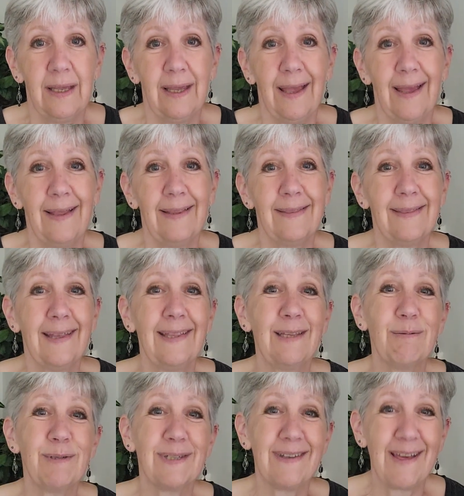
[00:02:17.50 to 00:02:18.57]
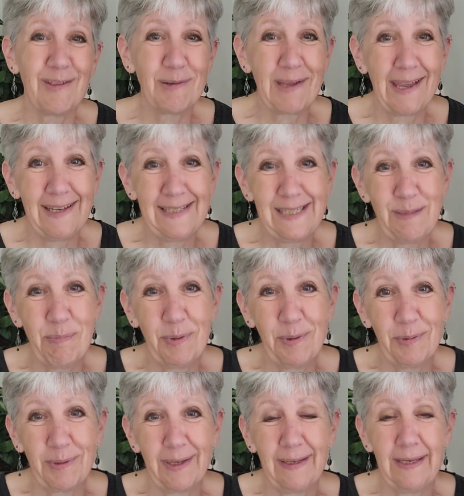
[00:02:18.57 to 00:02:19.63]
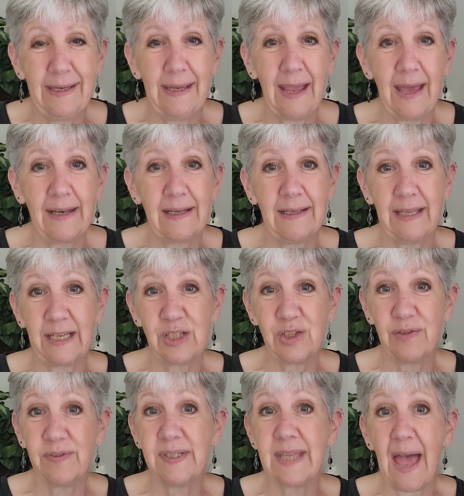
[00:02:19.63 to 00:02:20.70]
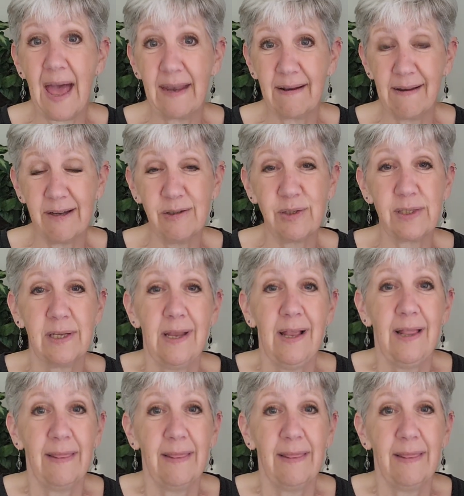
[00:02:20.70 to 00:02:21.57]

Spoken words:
And then there was another case he built, and he had a collection of sad irons.